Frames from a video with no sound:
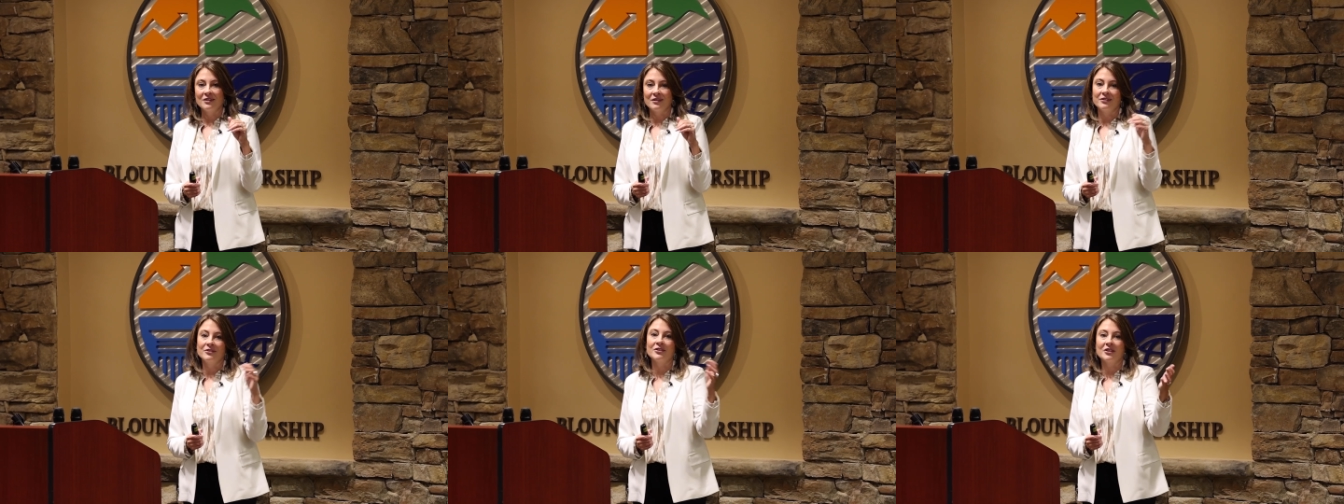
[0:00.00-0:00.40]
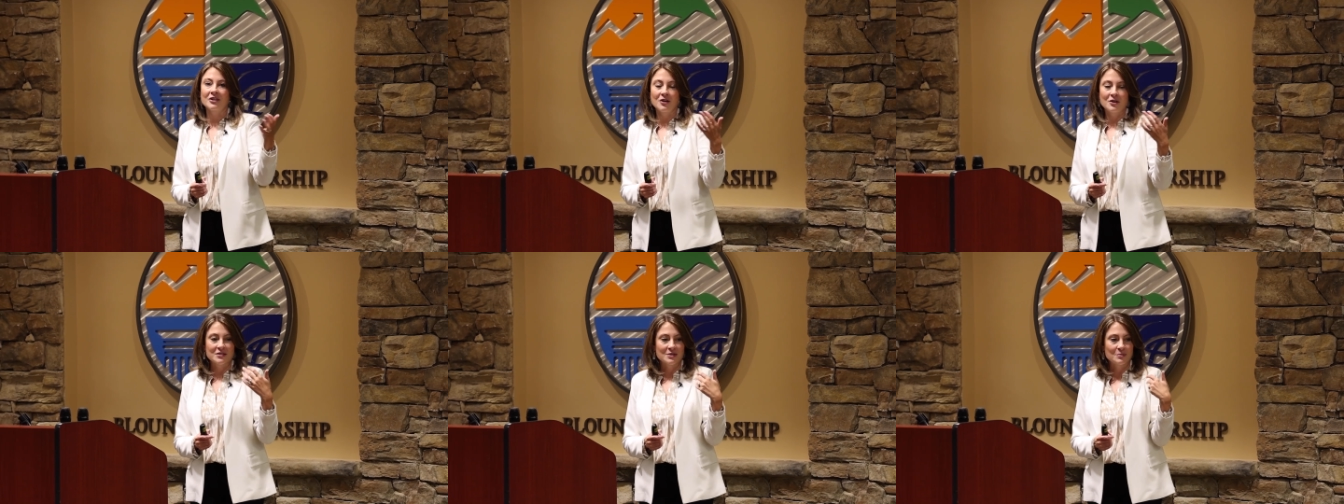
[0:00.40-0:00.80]
Are you going to
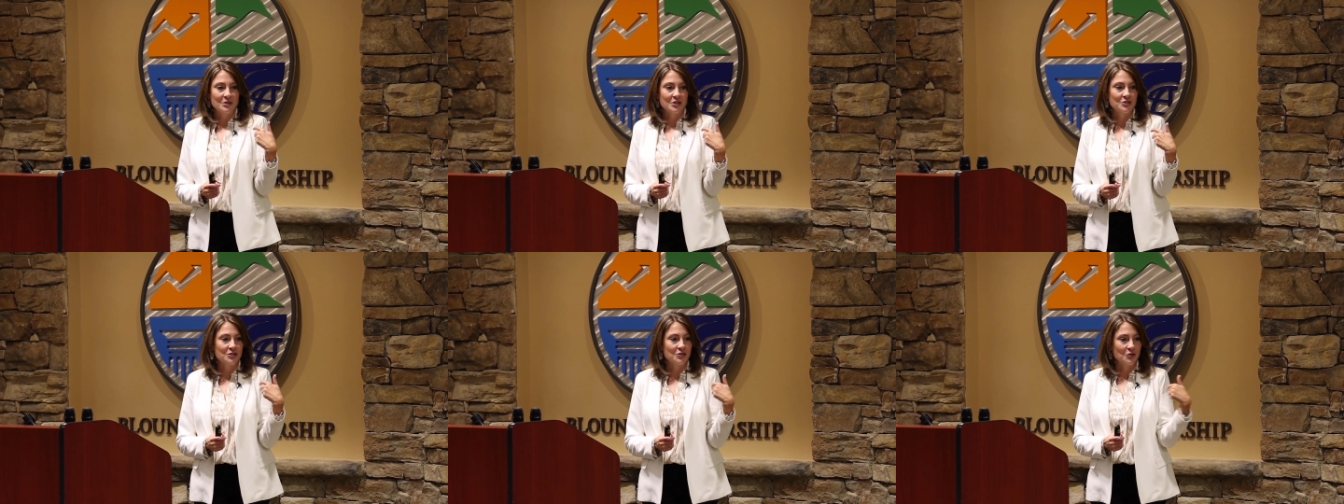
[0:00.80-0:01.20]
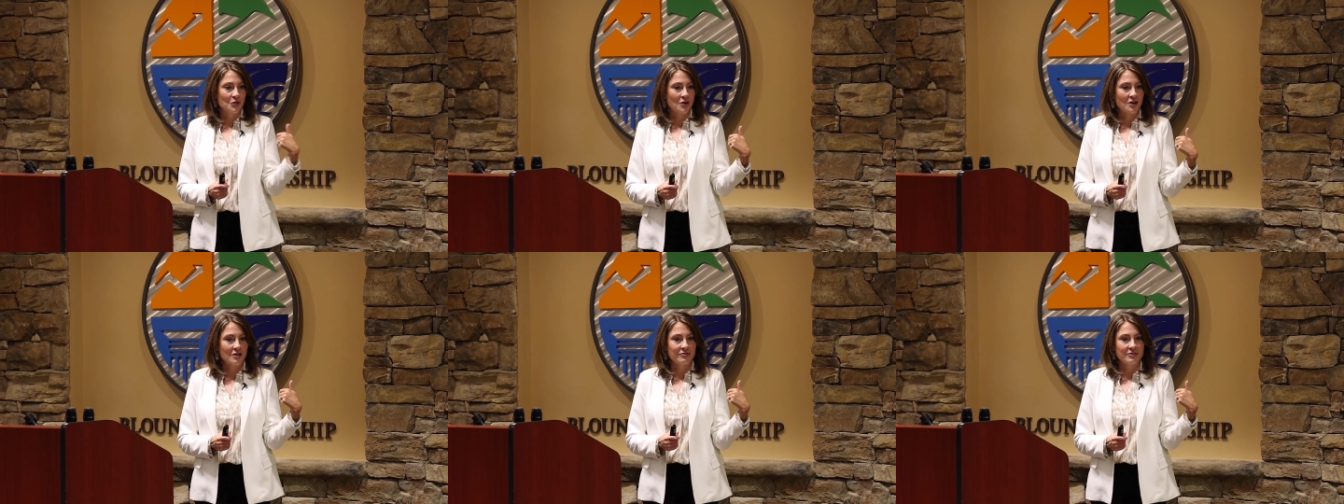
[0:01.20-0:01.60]
call somebody to your
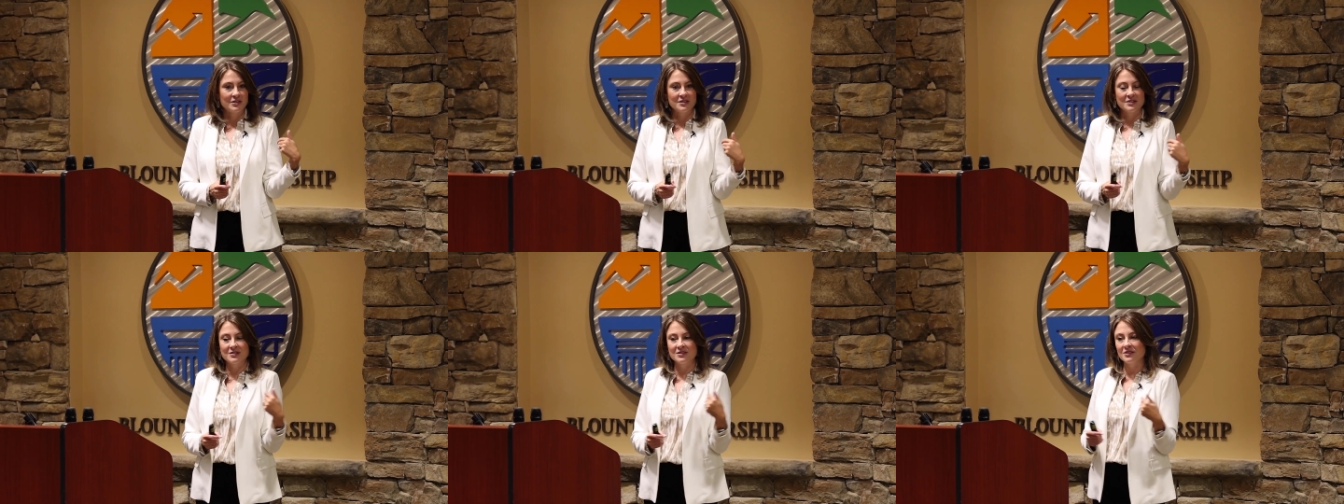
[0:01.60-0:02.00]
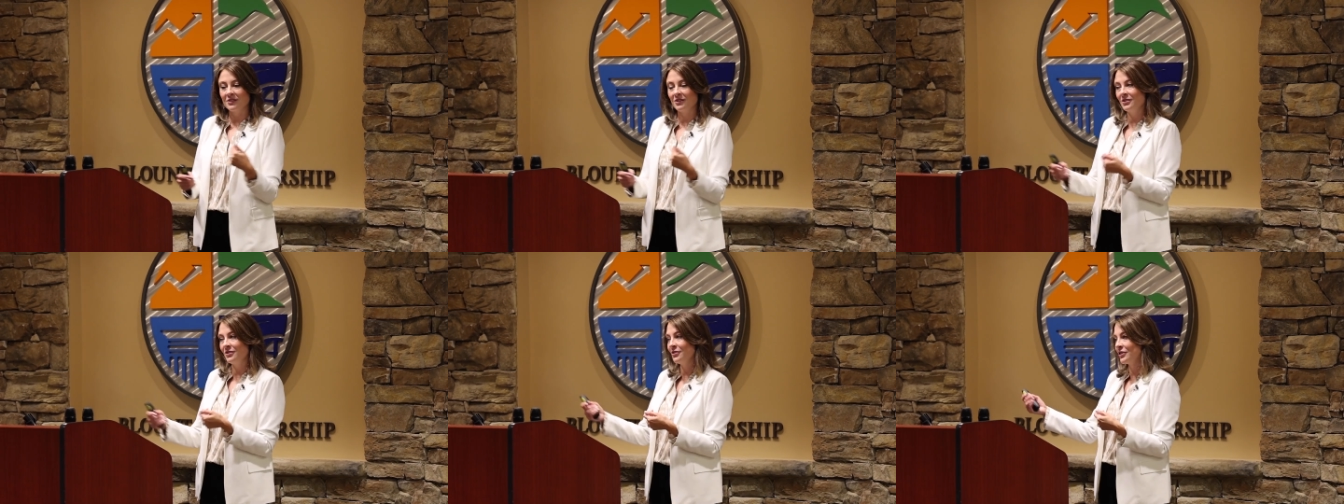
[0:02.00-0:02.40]
office?
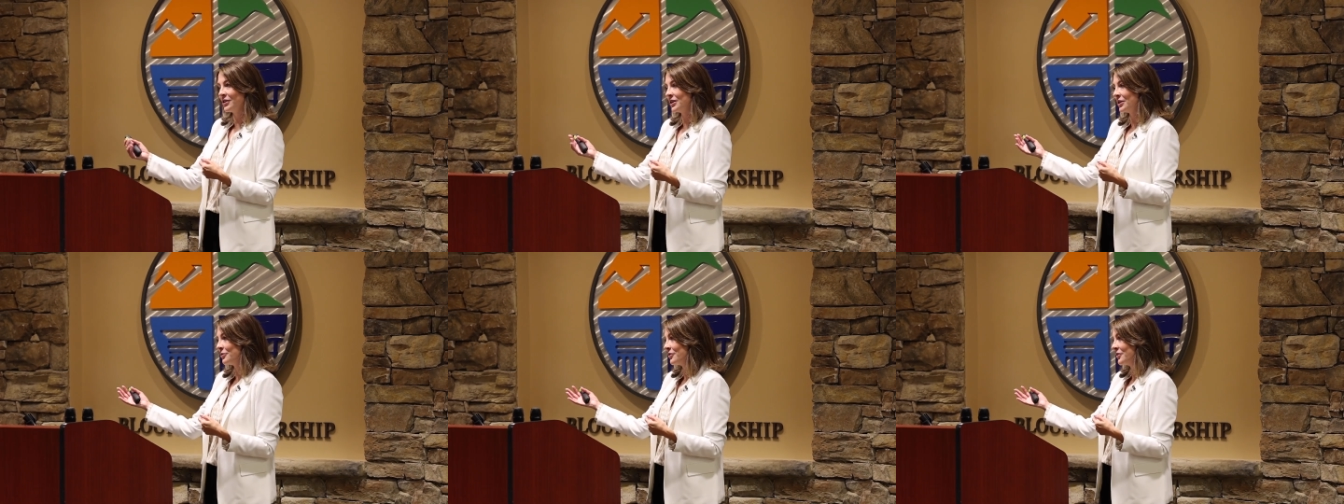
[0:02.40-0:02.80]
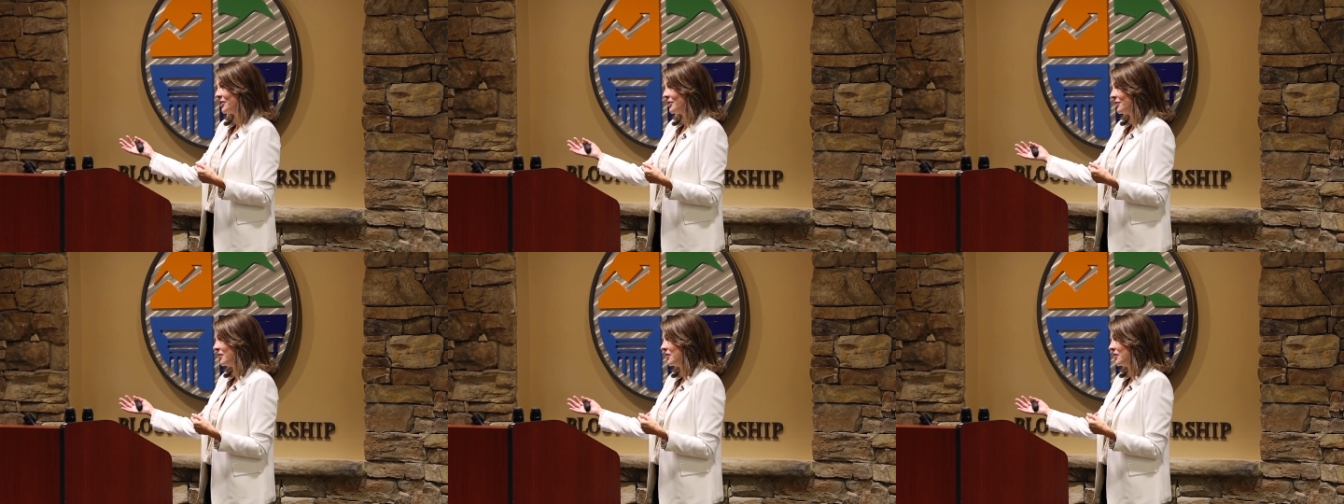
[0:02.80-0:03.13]
Are you going to go to their